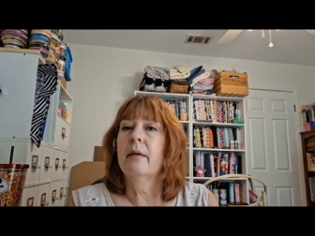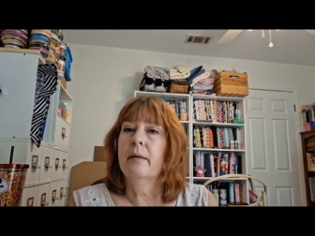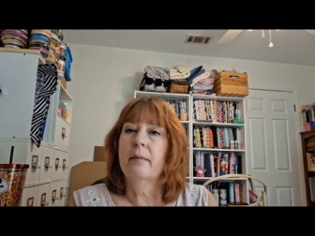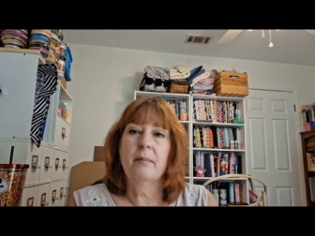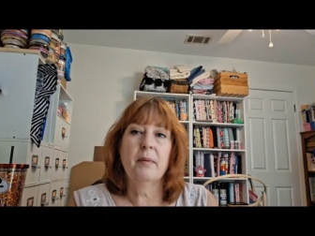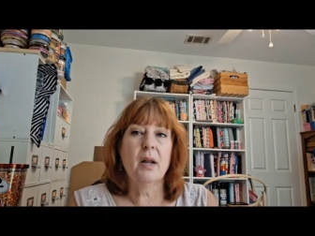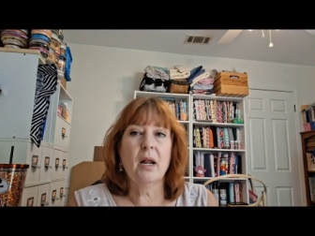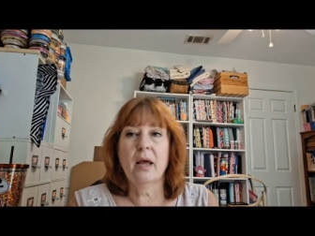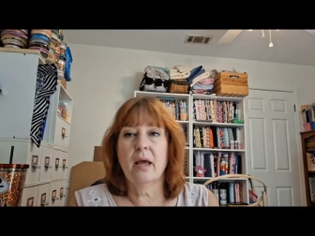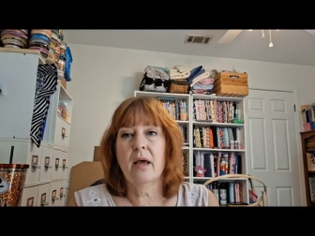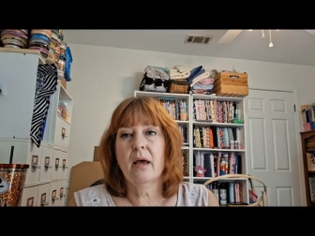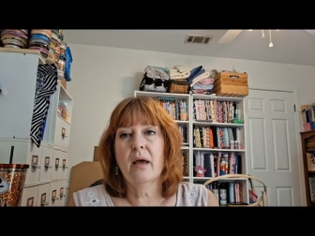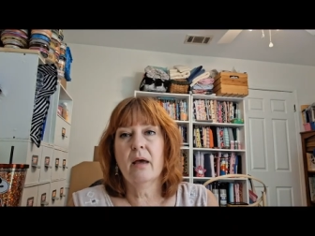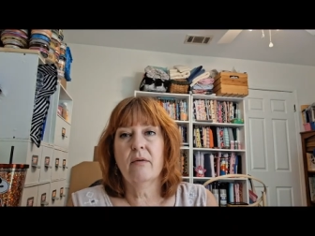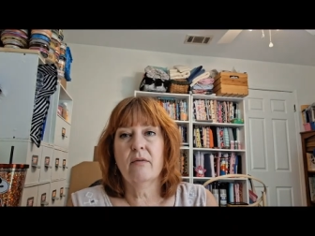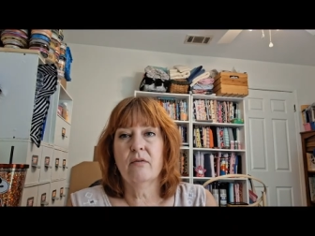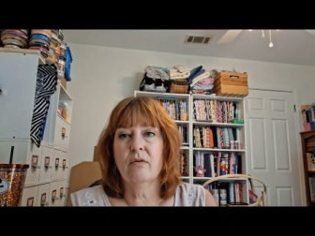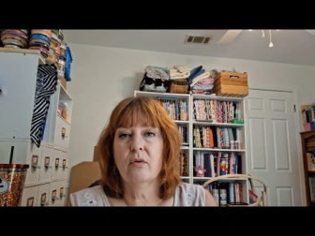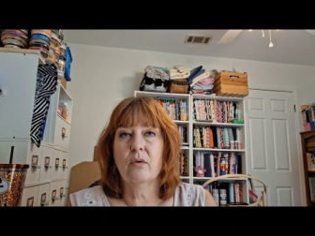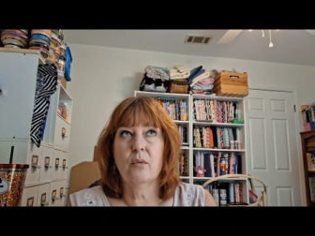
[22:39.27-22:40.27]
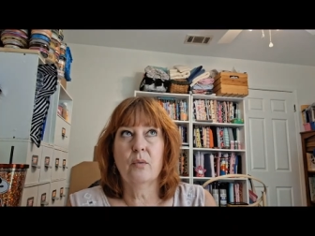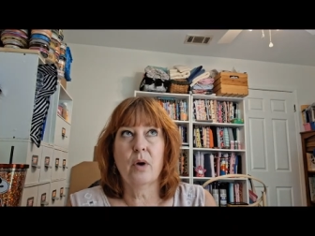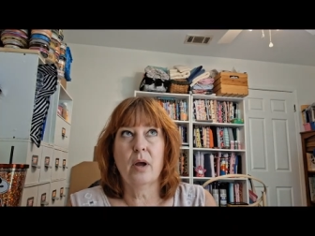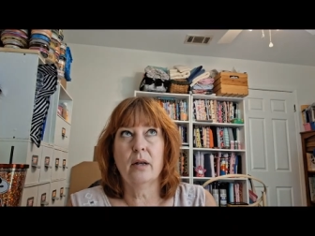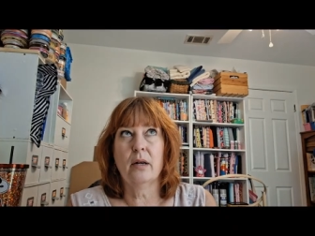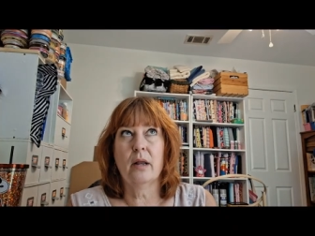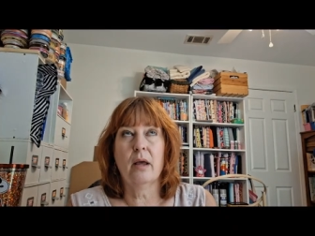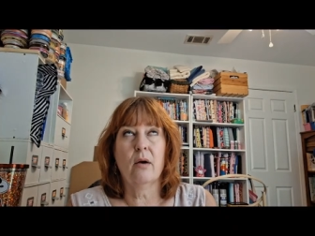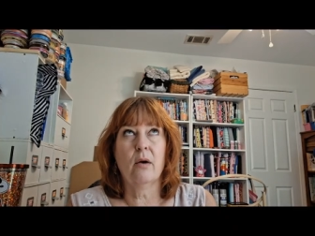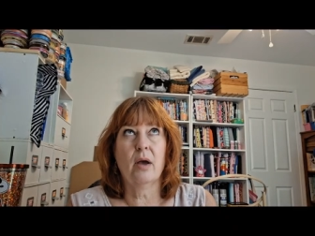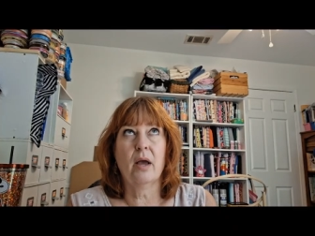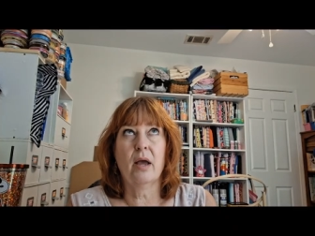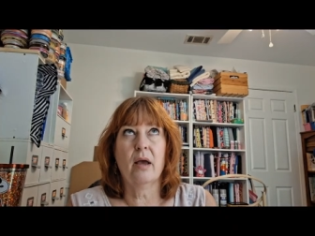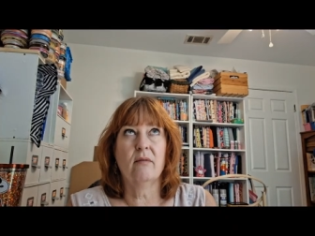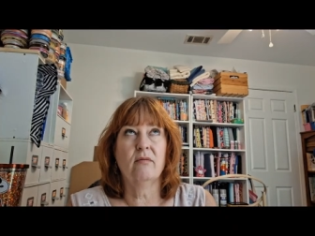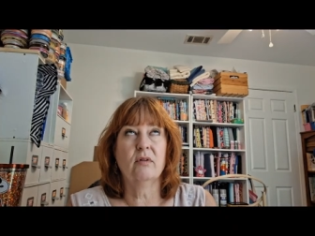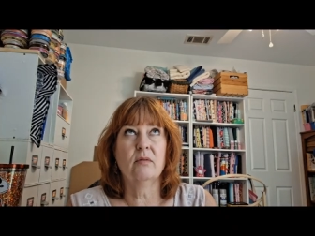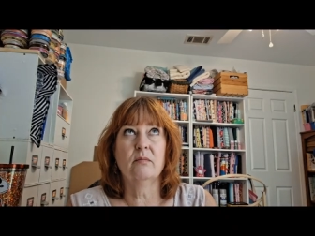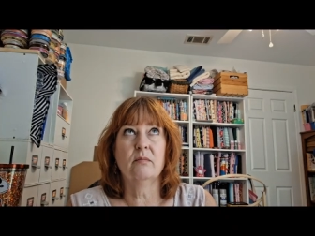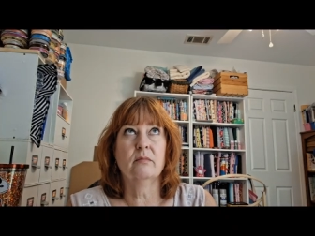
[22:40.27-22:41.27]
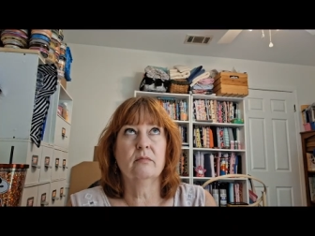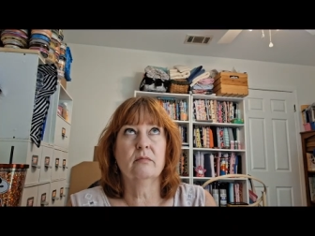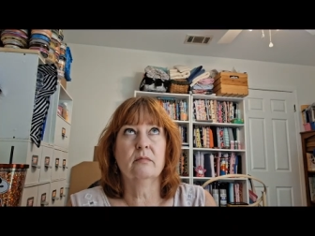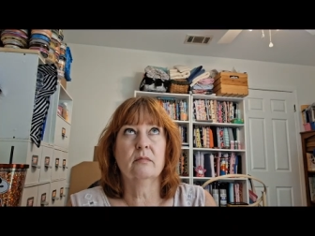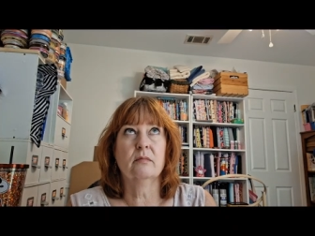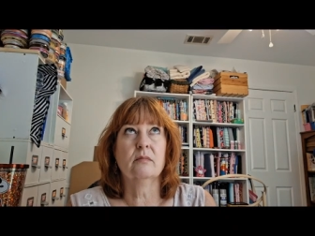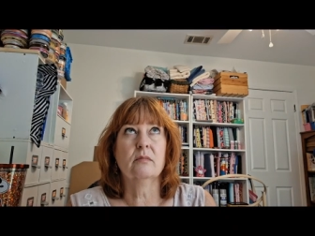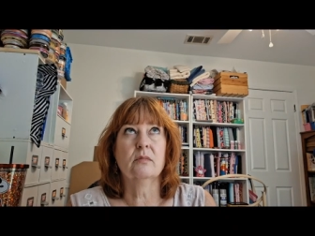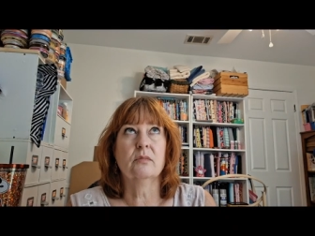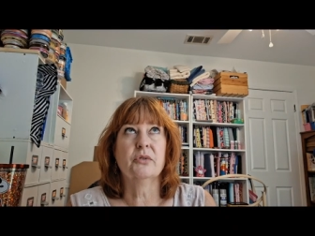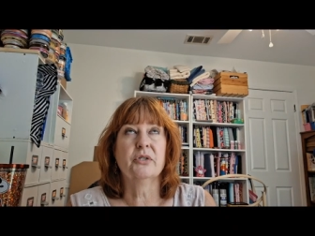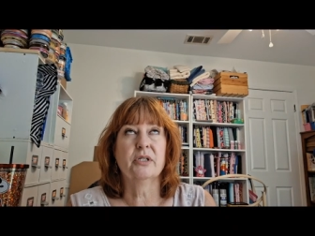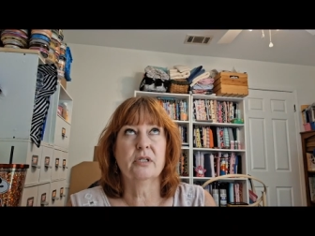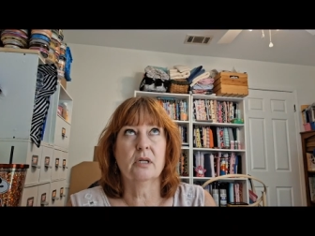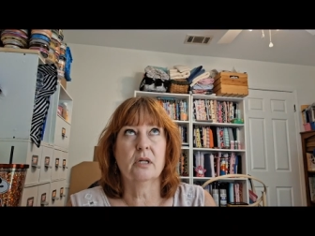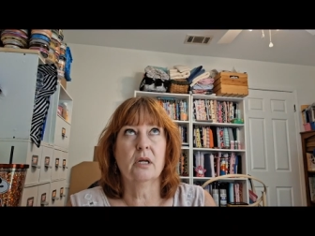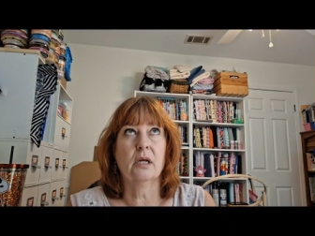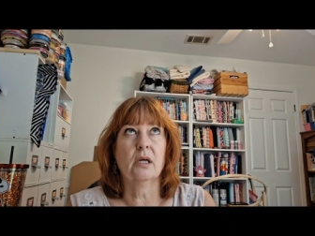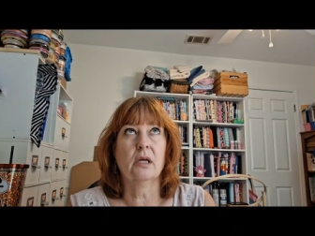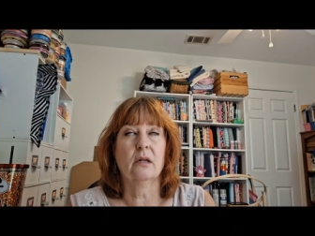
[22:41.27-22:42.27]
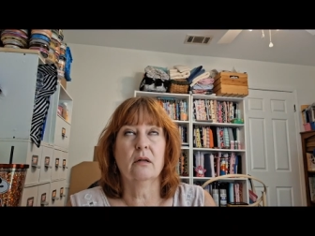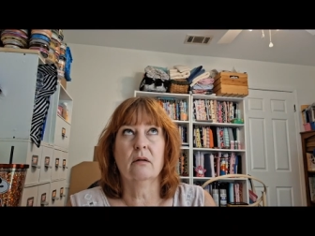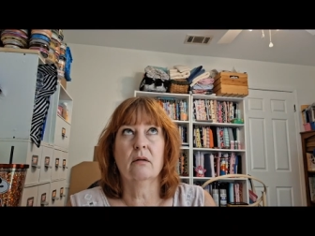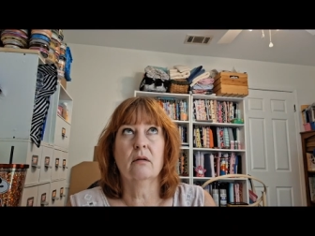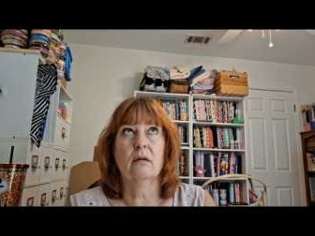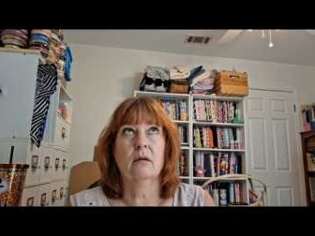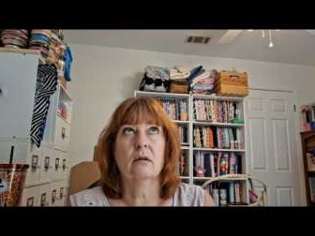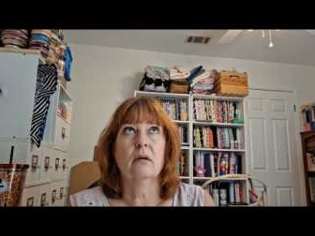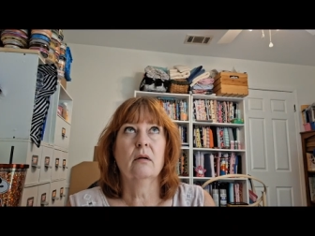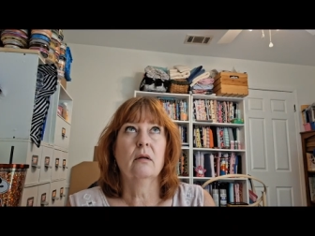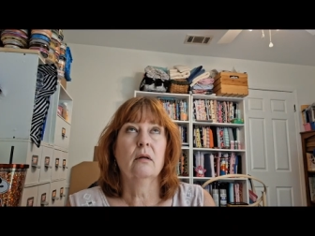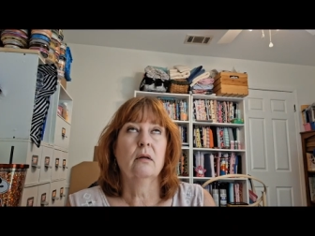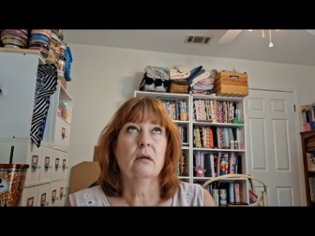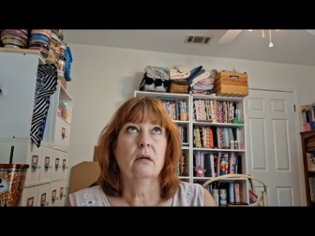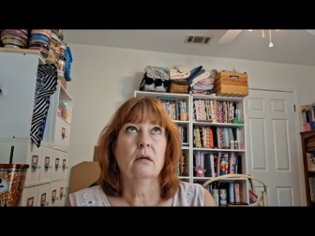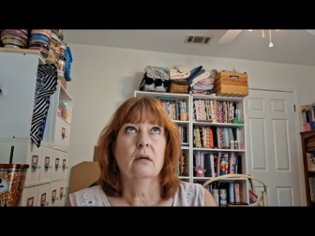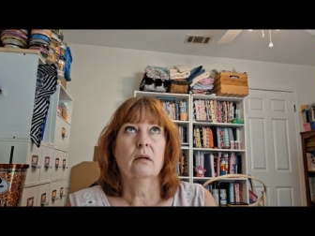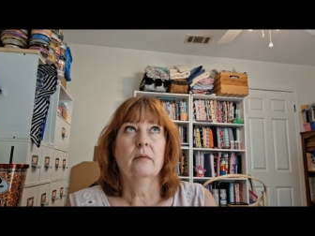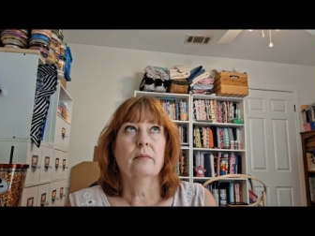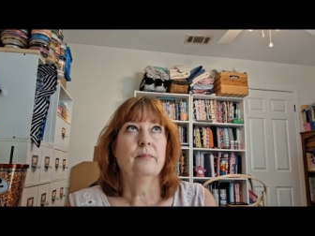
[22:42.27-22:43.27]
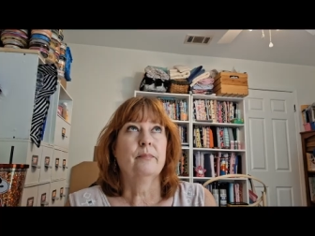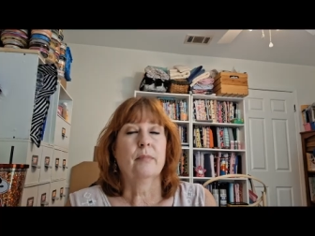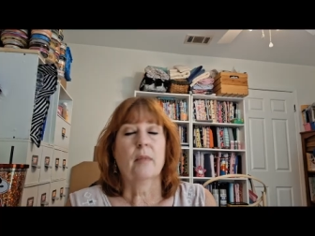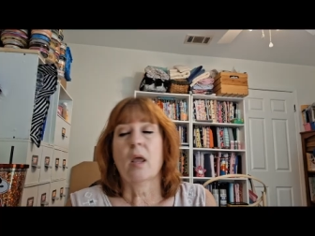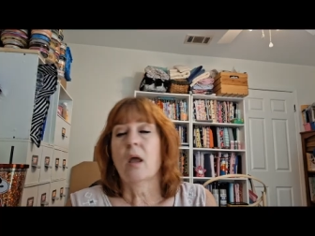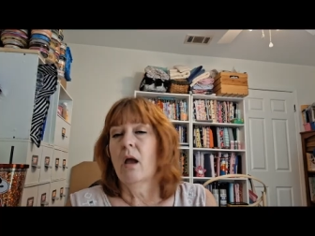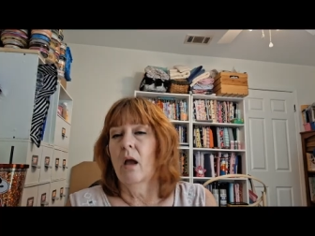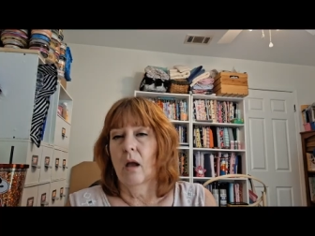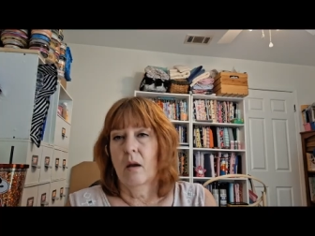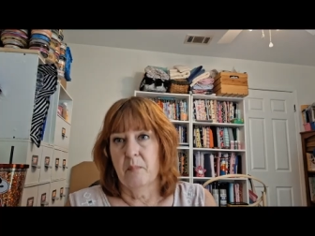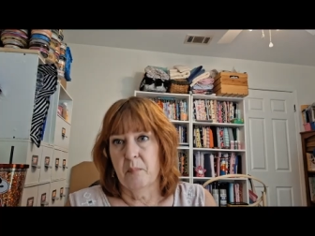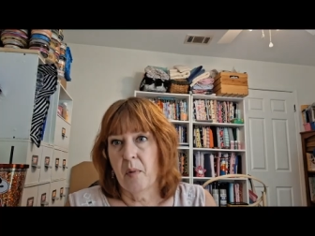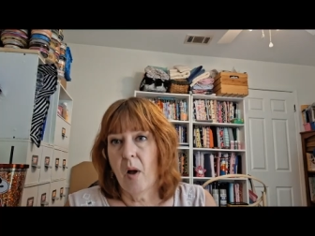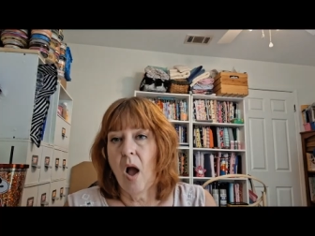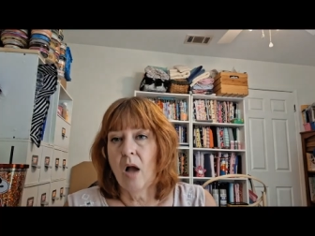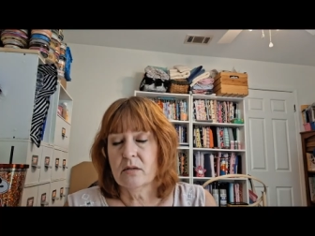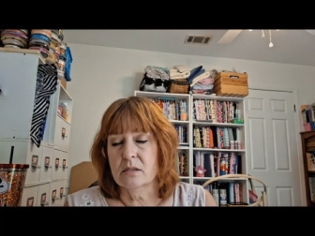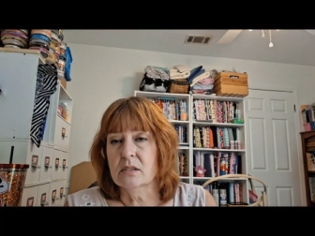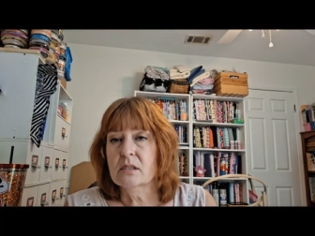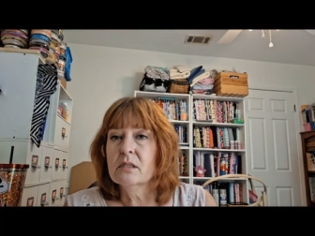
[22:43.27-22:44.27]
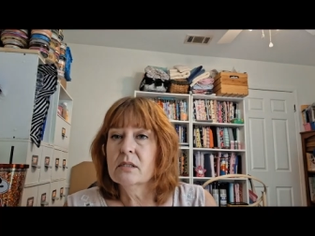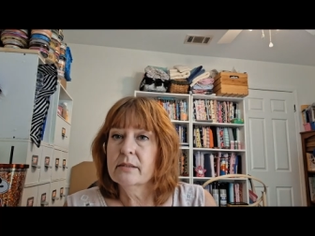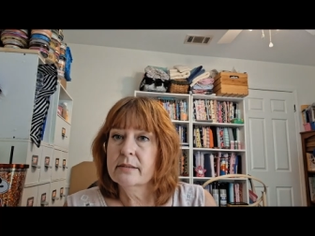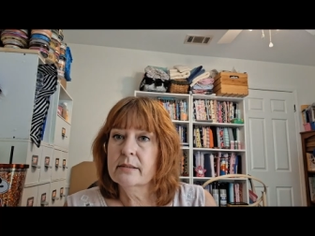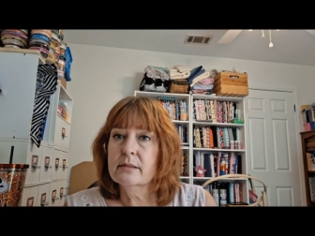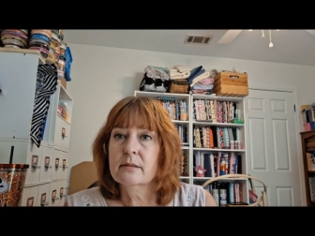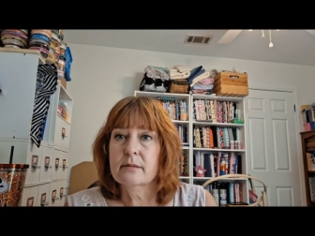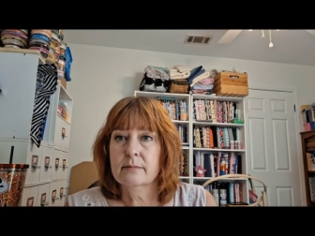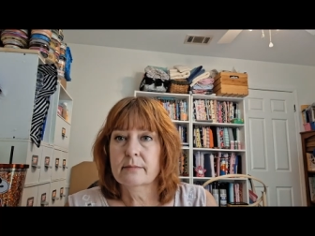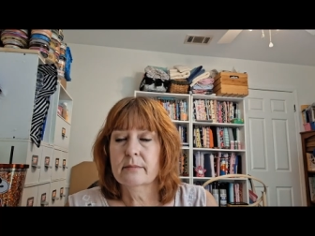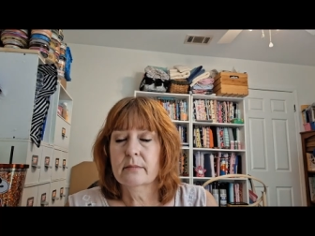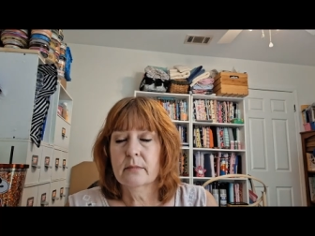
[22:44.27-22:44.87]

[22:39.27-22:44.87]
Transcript: But right now I have them sitting in boxes.